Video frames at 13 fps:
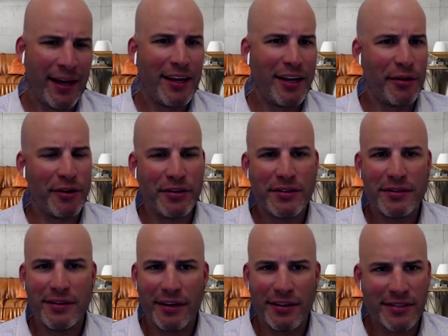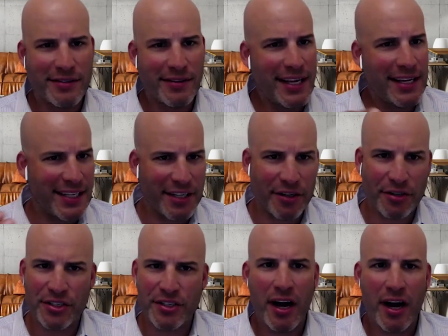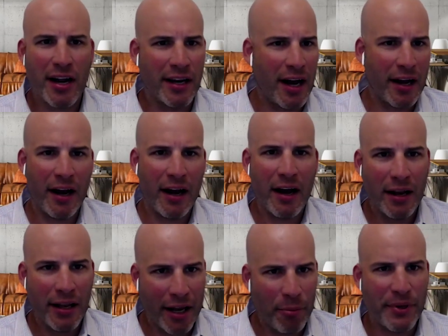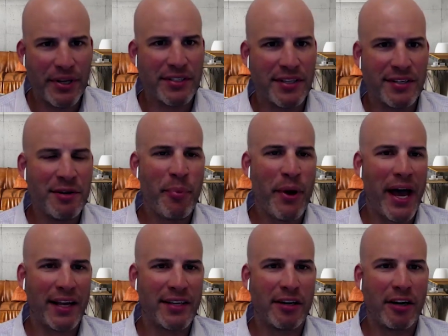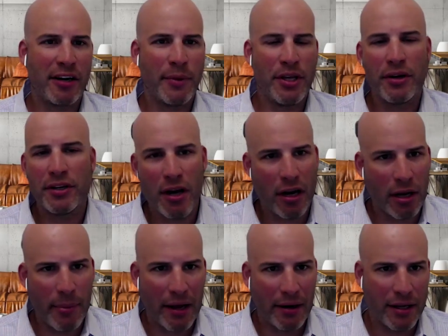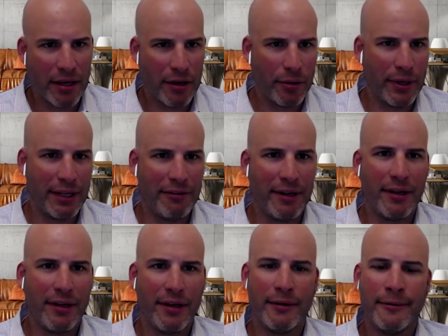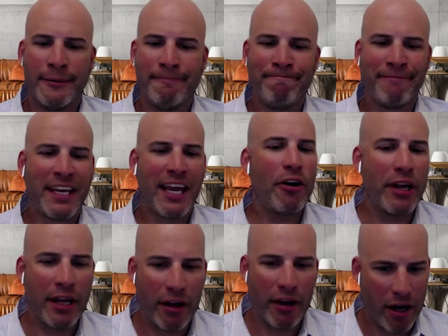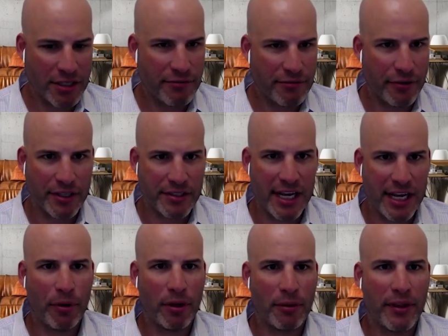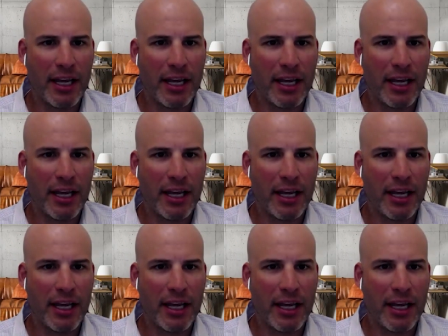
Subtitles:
There's things that are just on and on and on that are business impact there. I mean, you can talk about carrying costs, for example.